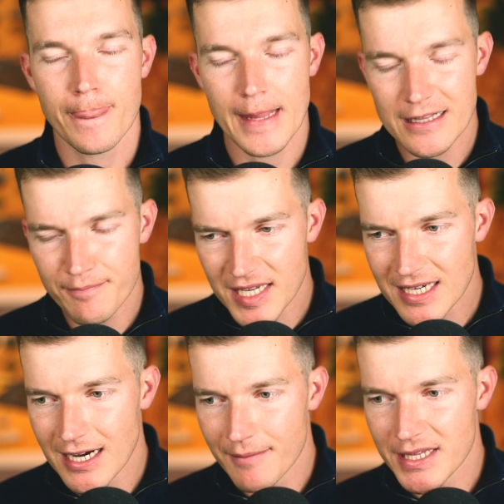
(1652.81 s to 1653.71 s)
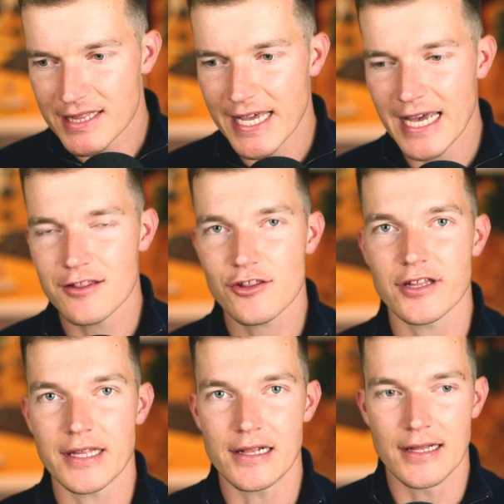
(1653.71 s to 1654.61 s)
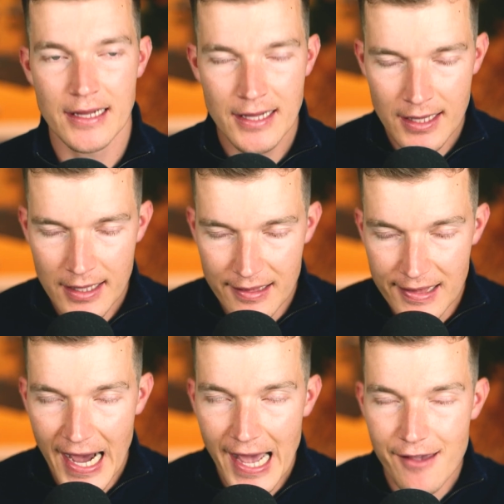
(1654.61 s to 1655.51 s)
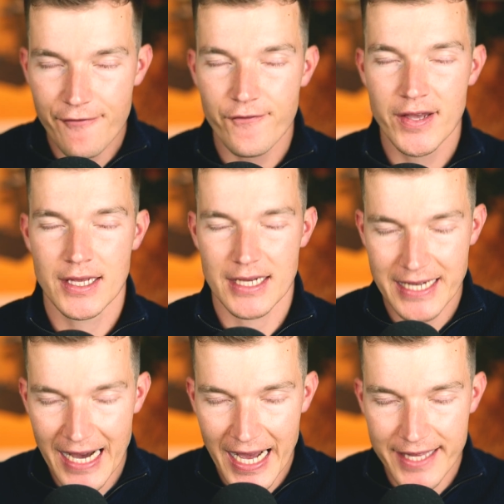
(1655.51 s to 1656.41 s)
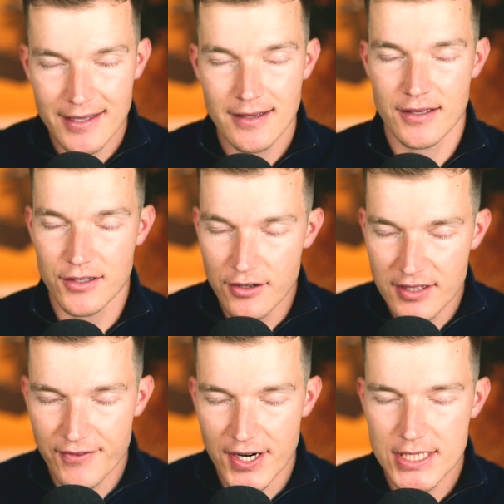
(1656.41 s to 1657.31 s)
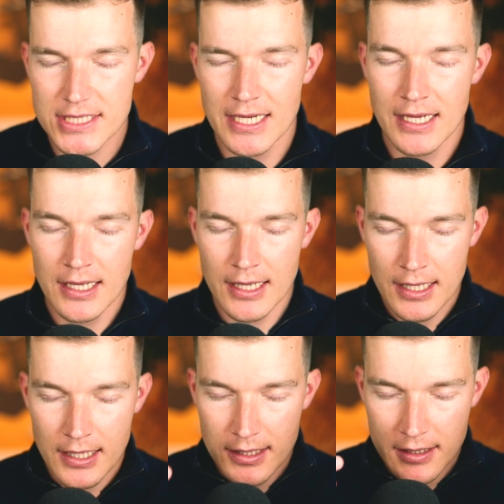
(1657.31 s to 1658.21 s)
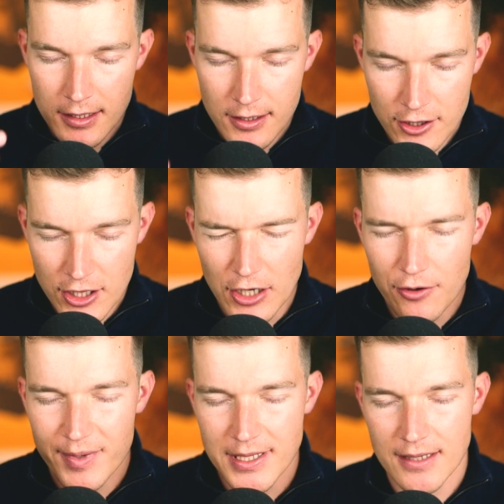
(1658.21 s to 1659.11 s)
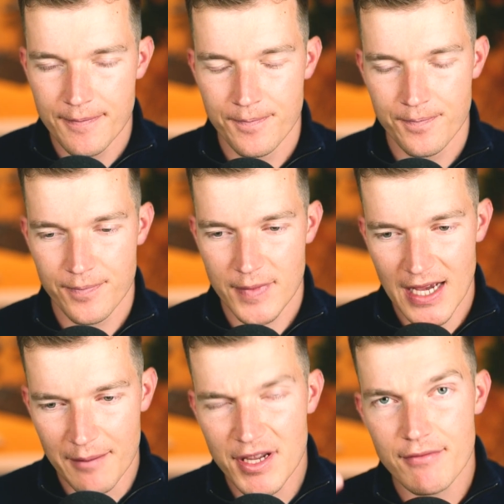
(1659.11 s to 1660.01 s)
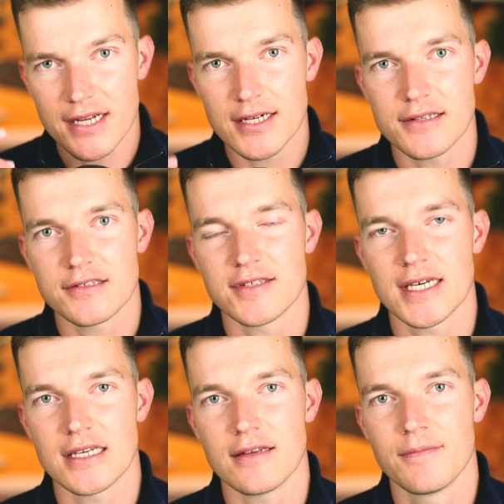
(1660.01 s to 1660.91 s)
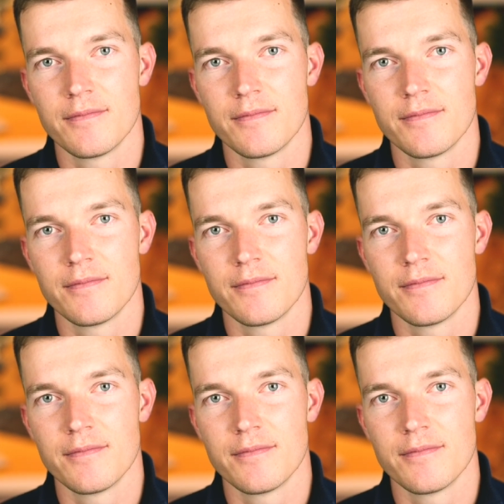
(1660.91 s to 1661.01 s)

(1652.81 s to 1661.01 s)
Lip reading: And become intentional. Life, God, universe, show me a miracle today.